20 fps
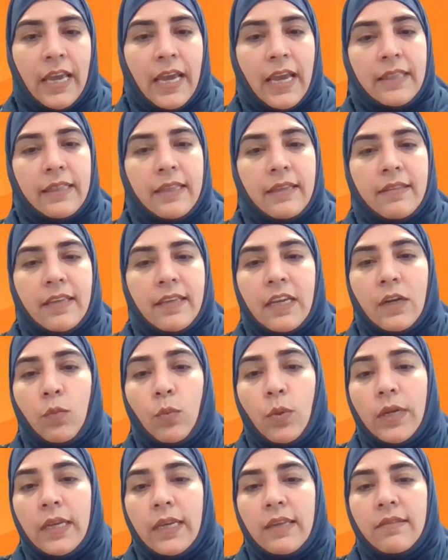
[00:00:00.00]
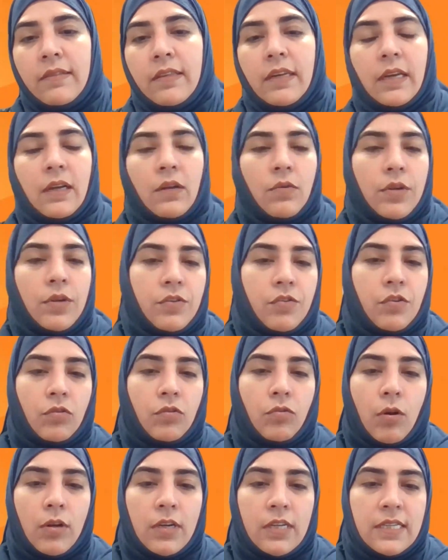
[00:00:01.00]
and the second one is the regulatory
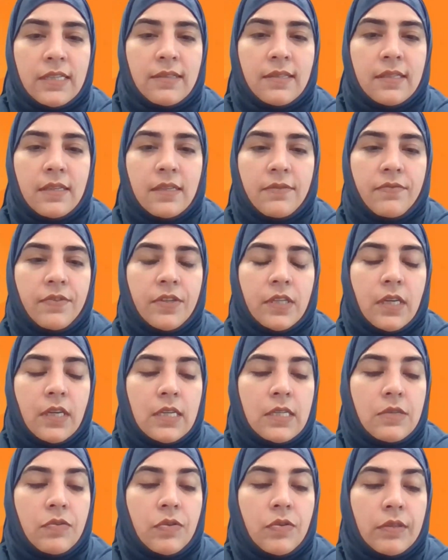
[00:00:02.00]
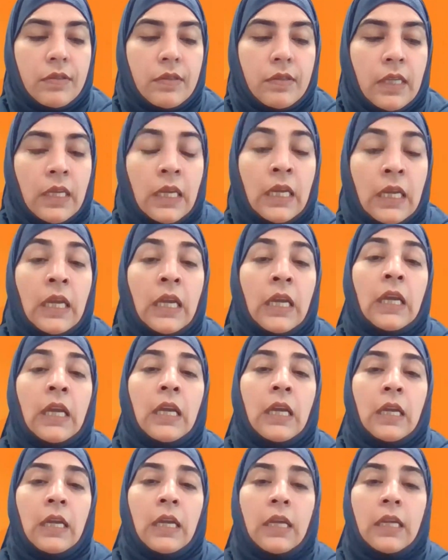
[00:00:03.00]
authorities in different countries.
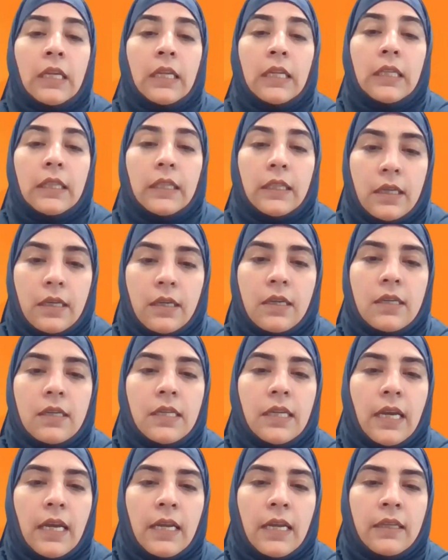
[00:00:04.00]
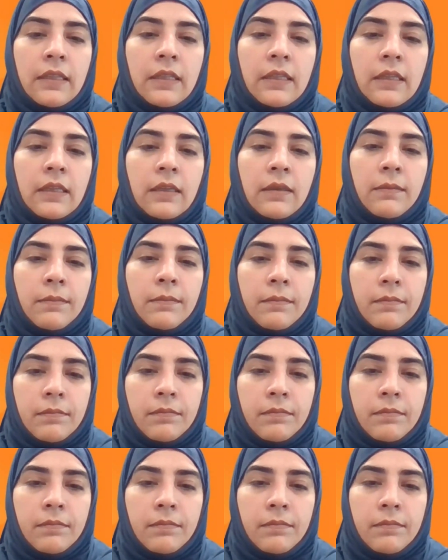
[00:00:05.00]
Third, and the